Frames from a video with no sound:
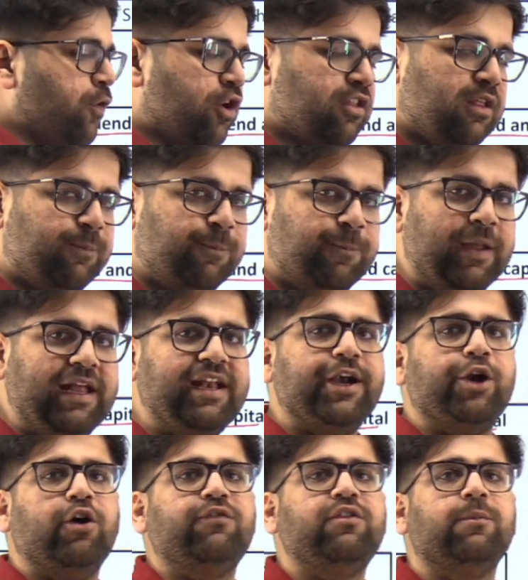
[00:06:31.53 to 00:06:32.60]
for the
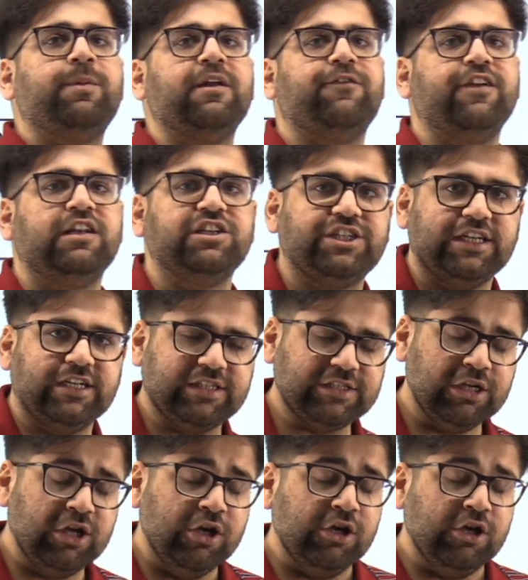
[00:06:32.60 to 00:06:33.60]
period of the preference shares.